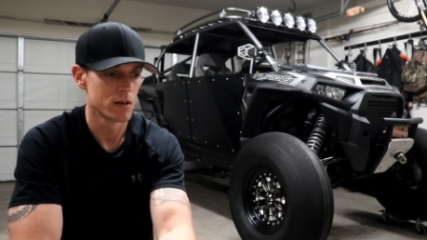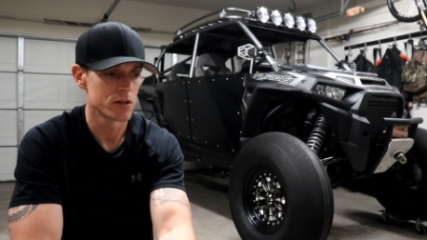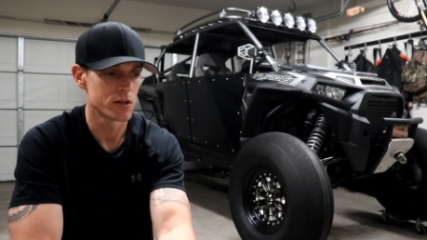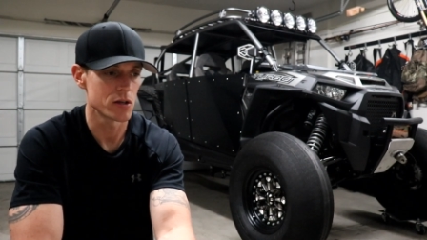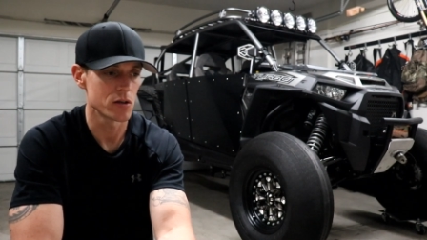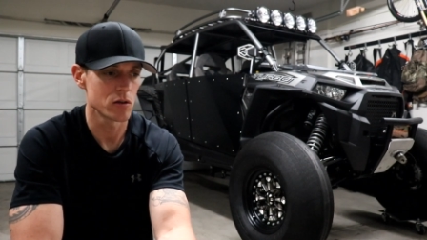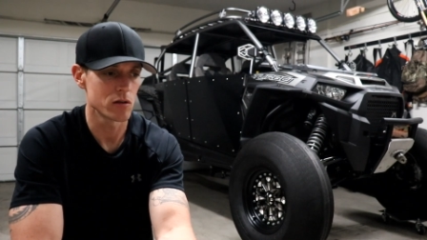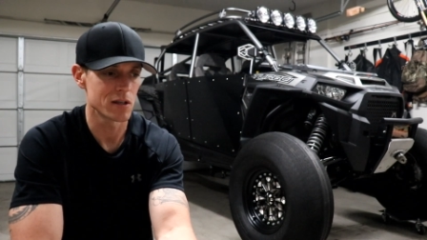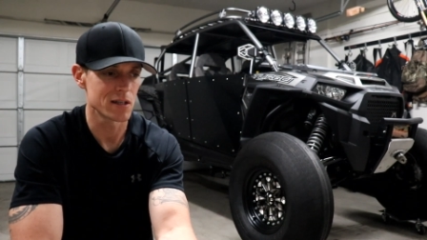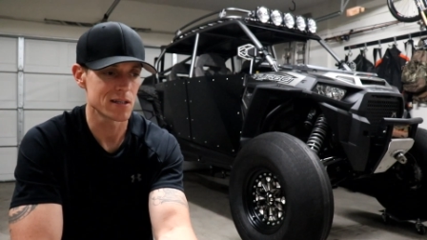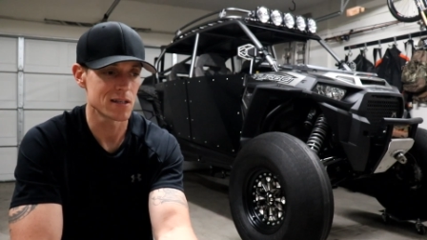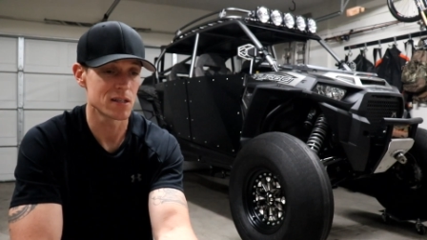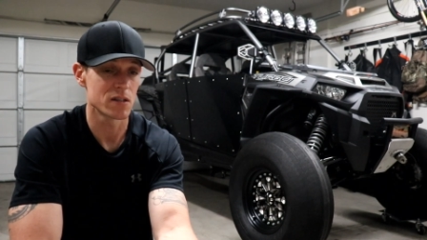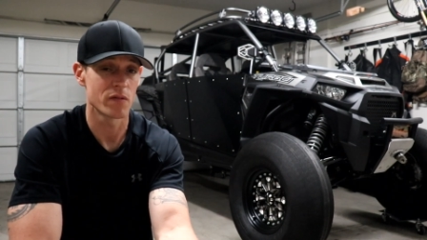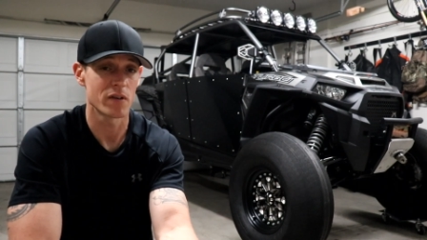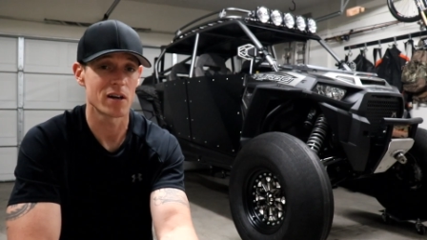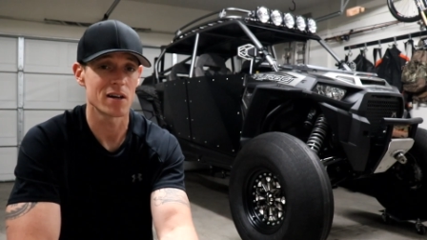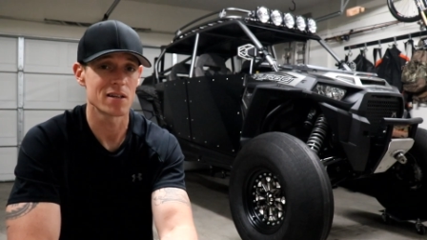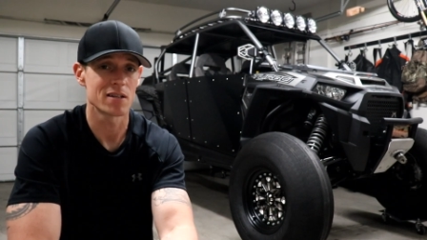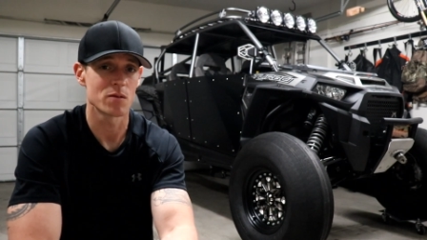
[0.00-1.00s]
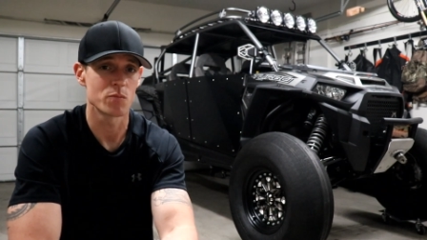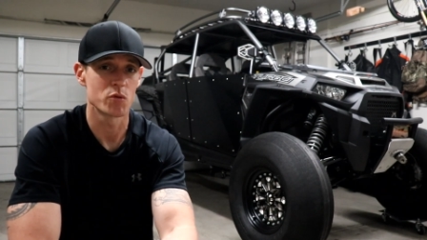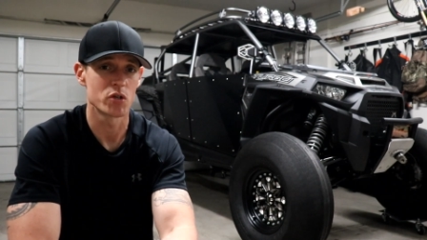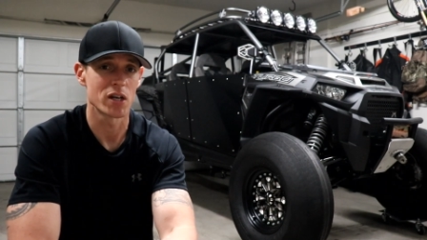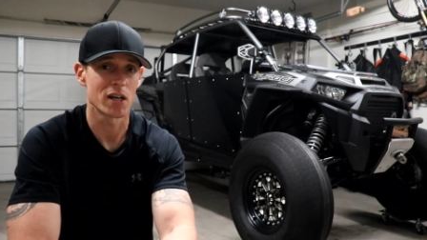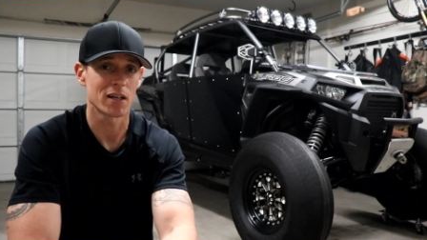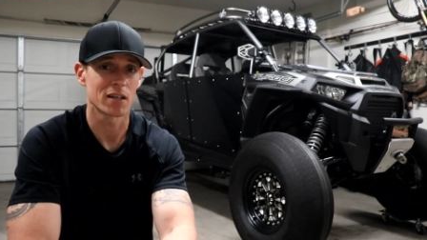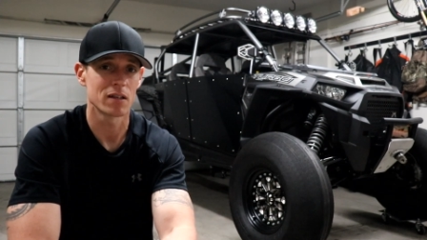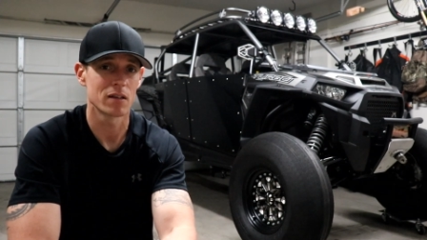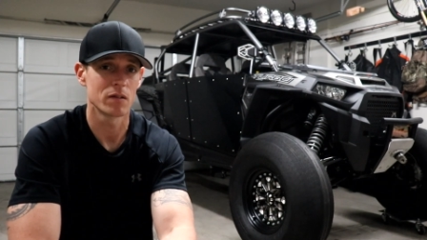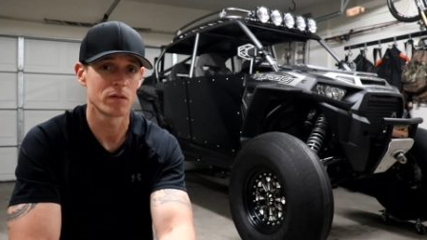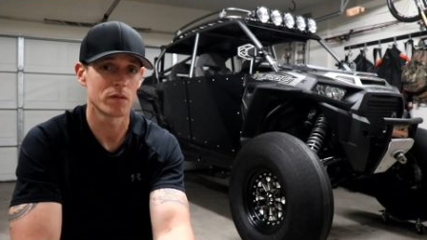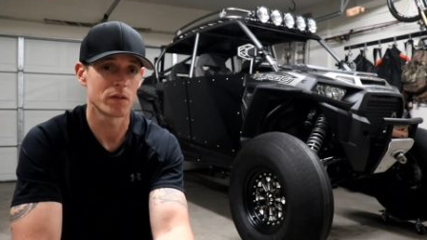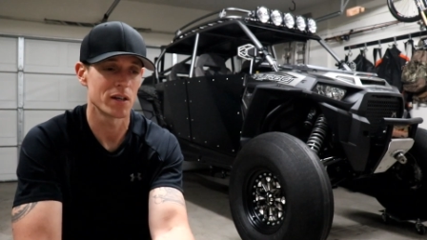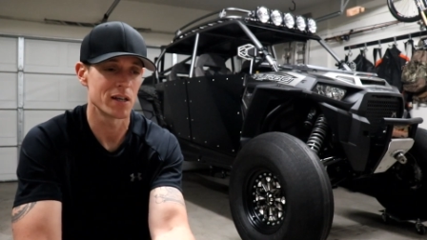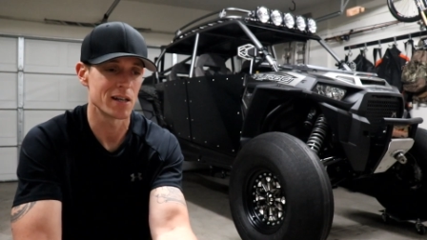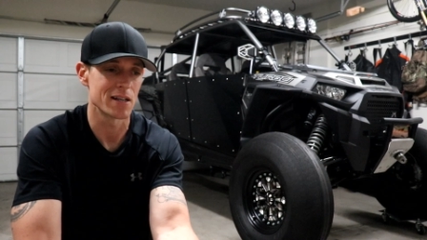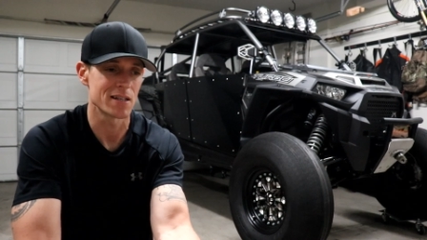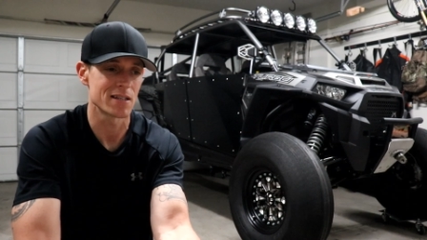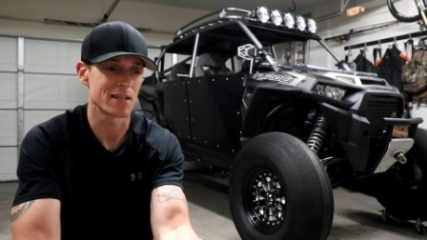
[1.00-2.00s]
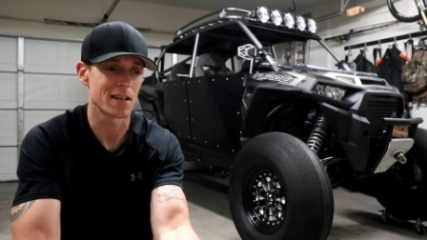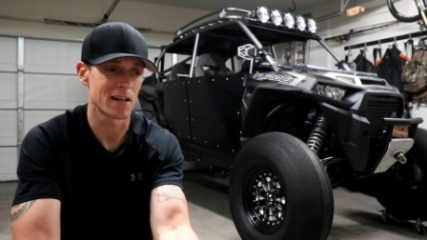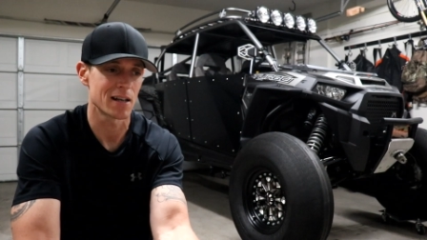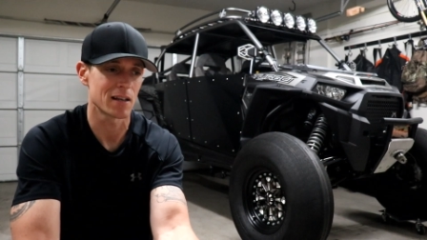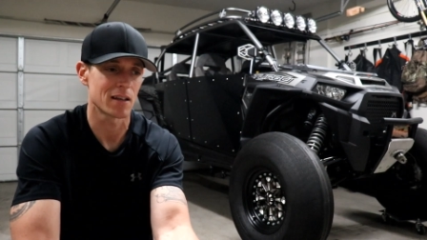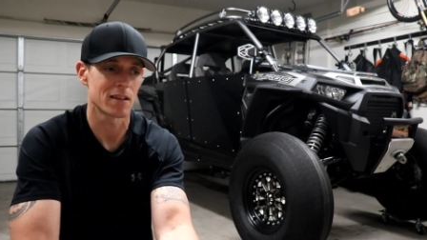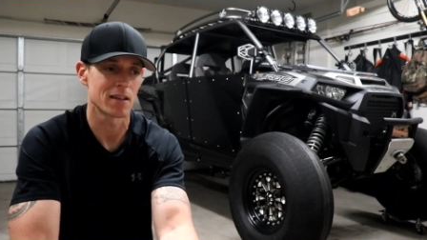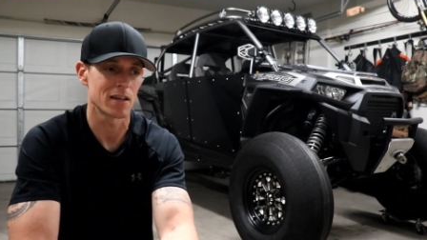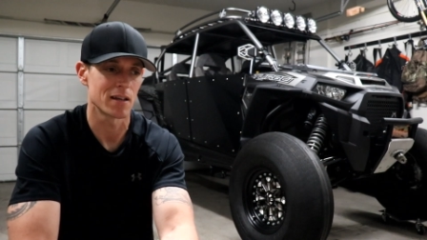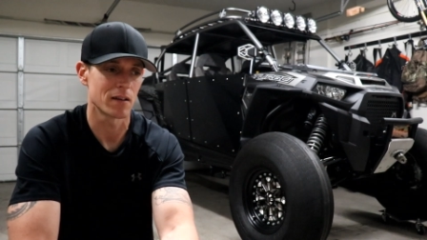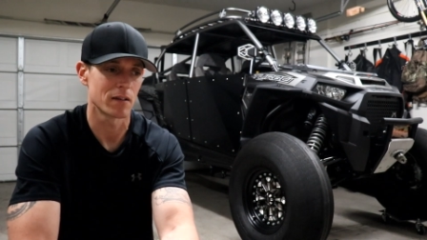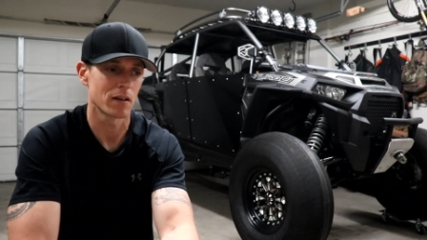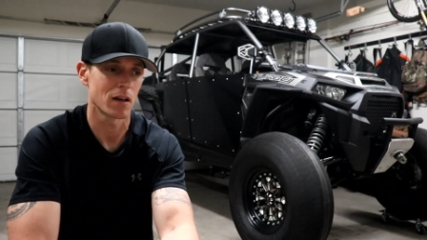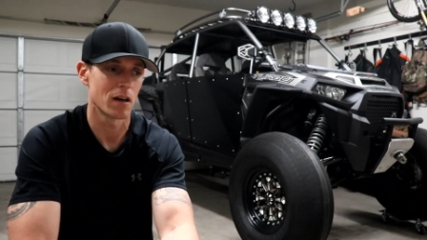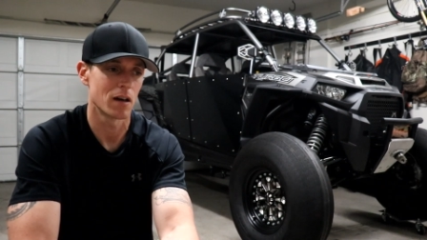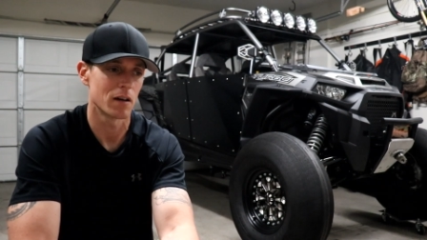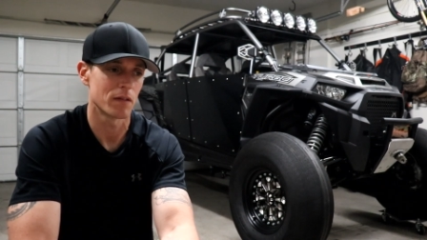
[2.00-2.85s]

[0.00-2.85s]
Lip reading: Two, this is very subjective, an aesthetic thing